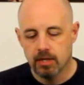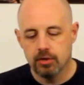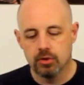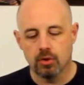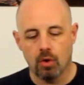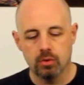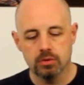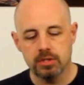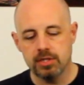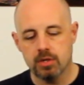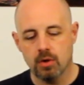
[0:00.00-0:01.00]
You're
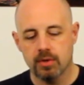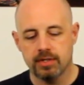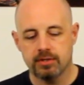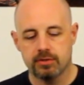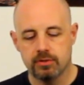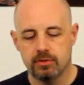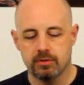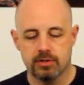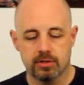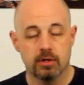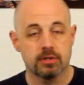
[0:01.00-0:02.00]
only going to
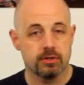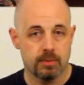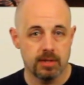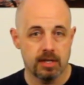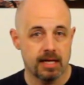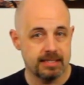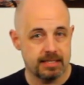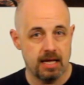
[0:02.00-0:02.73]
start to realize,